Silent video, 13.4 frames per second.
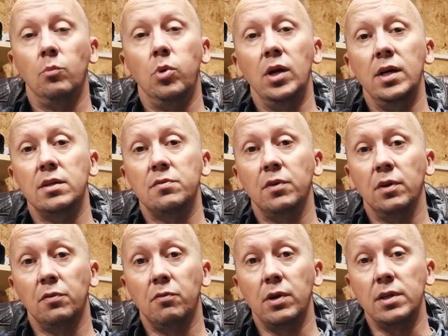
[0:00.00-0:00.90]
please
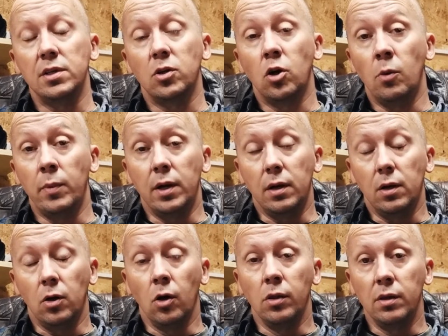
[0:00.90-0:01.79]
feel free to comment
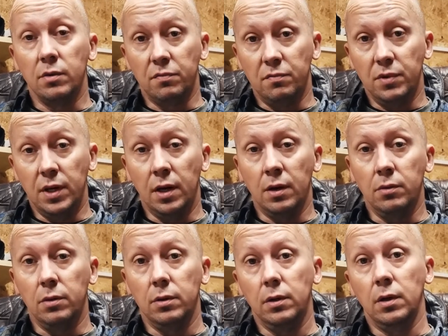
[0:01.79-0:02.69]
on the video.